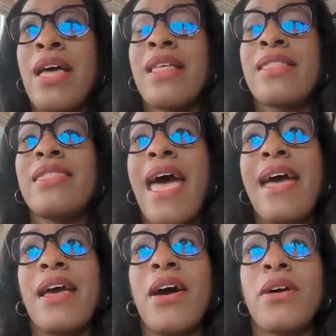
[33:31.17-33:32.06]

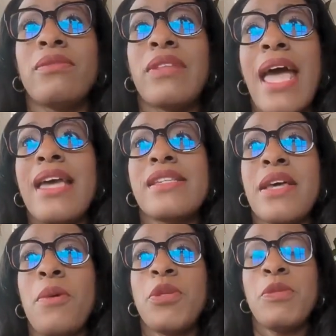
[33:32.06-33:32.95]
that has
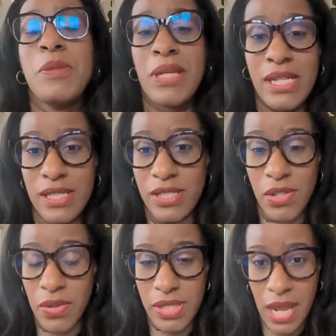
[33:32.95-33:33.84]
helped me because as
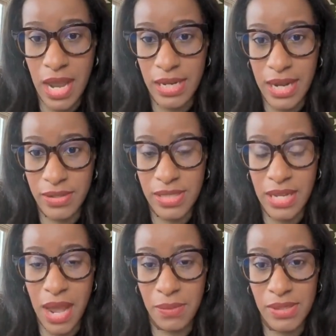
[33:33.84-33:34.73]
soon as I announced
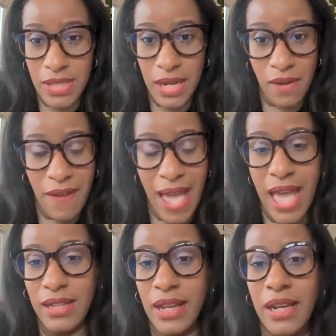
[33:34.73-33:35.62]
that I was laid off, I
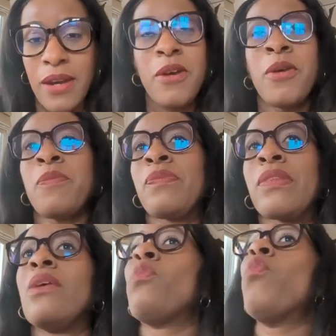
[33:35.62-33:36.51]
had like
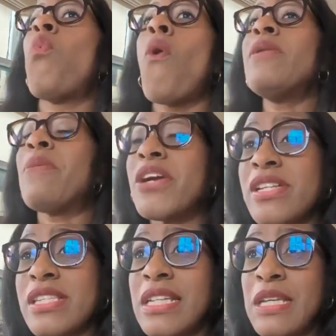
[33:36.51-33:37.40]
one
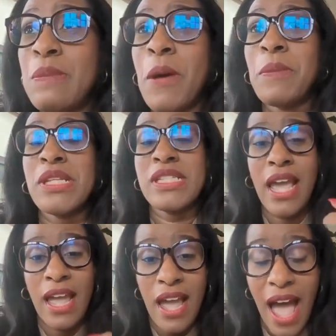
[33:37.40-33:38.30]
person email me and
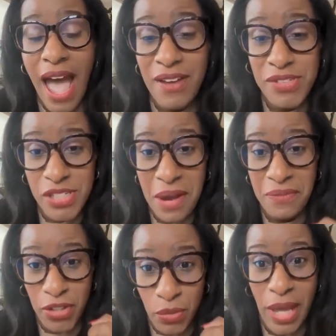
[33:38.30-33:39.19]
say, I have a job
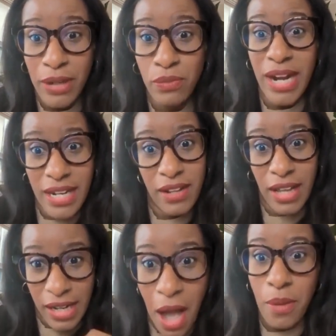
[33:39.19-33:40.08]
for you, like right now,
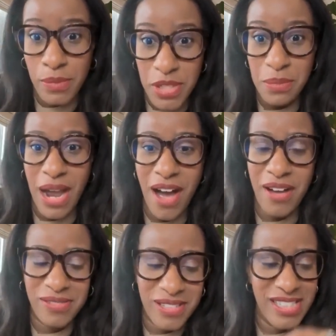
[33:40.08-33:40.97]
like come to my
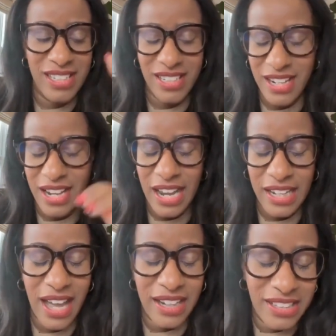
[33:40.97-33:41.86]
office. And
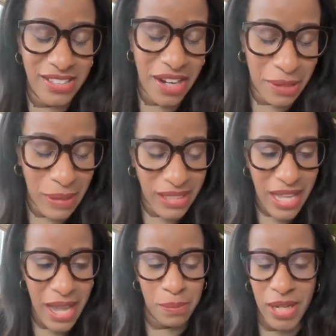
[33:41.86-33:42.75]
I can talk about
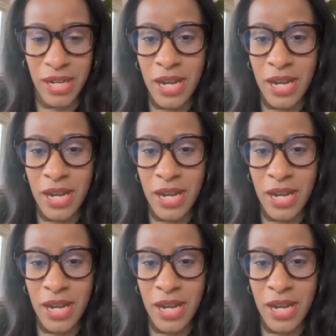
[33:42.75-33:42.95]
that. But